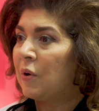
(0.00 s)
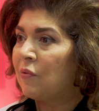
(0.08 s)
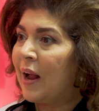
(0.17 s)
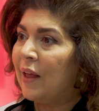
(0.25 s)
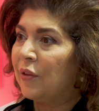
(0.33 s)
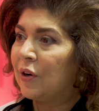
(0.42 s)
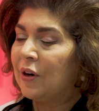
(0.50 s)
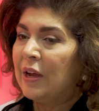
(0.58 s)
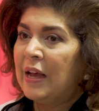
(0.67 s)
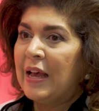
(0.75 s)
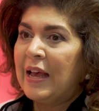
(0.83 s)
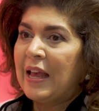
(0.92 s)
But rather,
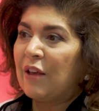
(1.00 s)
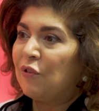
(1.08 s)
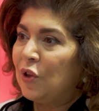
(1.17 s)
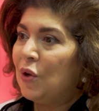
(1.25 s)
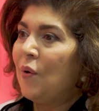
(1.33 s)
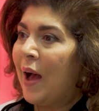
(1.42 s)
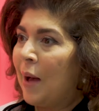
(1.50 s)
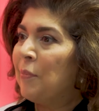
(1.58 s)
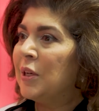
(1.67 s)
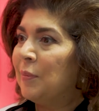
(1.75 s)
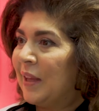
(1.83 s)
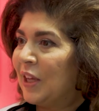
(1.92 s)
if you
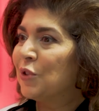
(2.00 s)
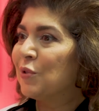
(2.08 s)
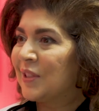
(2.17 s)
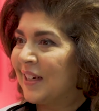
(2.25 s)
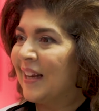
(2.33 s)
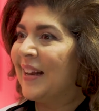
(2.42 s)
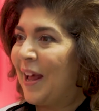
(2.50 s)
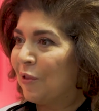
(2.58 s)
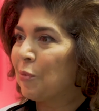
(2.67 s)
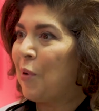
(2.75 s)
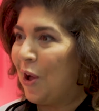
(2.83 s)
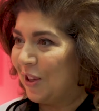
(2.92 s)
happen to be interested in
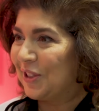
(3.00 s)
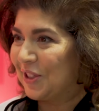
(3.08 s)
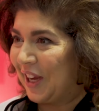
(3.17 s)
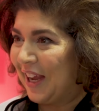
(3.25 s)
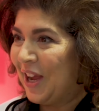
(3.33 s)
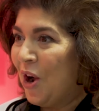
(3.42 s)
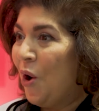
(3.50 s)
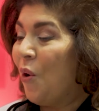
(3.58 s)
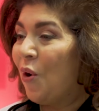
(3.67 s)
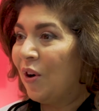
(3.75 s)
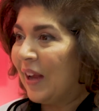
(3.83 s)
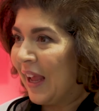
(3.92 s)
anthropology
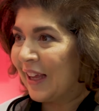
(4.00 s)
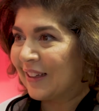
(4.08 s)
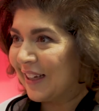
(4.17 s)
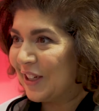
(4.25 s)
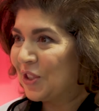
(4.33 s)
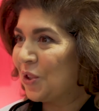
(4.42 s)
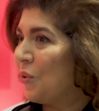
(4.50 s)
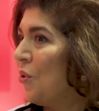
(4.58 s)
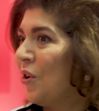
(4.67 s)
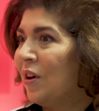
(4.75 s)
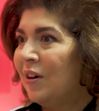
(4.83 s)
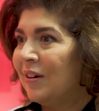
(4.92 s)
or English
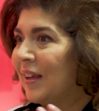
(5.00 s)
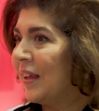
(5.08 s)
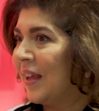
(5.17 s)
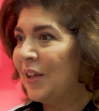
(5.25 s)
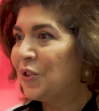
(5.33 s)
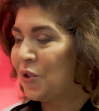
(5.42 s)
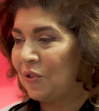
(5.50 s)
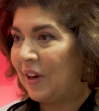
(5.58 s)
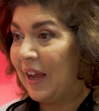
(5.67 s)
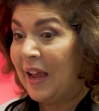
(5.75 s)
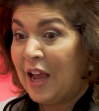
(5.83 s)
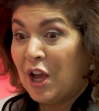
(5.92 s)
or
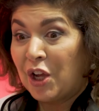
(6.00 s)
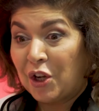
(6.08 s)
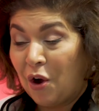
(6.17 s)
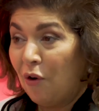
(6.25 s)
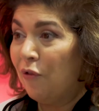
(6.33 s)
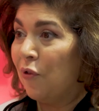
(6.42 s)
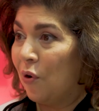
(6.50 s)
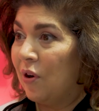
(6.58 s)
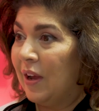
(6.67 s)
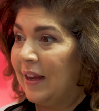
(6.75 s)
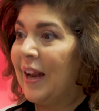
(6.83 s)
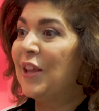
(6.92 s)
history, go
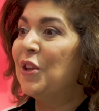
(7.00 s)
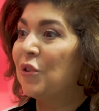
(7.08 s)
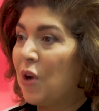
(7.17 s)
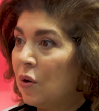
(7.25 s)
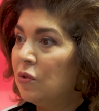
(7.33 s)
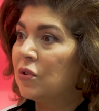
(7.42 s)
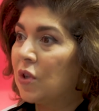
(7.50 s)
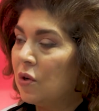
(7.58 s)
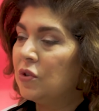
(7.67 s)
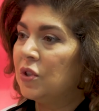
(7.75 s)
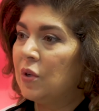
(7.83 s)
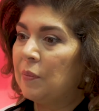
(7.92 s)
for it. You go
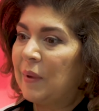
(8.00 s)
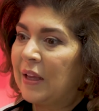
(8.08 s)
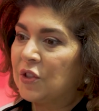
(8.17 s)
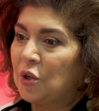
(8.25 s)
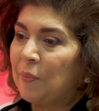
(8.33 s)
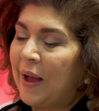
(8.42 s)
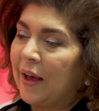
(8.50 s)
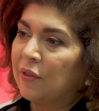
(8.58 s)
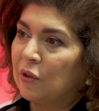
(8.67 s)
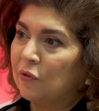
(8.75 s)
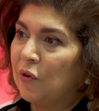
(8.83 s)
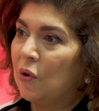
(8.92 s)
do it because your
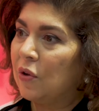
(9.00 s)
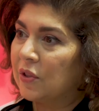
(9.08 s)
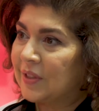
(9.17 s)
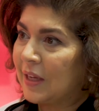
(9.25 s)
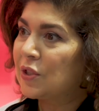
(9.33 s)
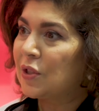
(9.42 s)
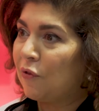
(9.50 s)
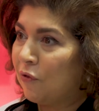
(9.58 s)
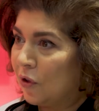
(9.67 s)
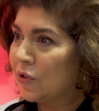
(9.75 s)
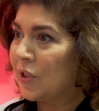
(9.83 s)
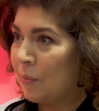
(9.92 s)
path unfolds. That's the
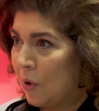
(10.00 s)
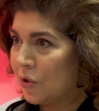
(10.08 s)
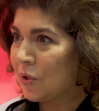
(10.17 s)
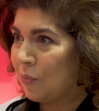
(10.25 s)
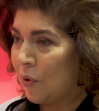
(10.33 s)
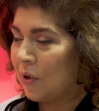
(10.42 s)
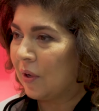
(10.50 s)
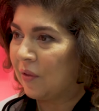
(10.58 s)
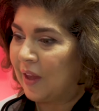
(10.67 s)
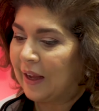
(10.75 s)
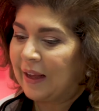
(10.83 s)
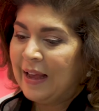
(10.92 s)
first and most important
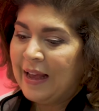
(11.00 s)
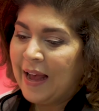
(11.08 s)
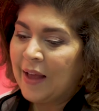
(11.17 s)
thing.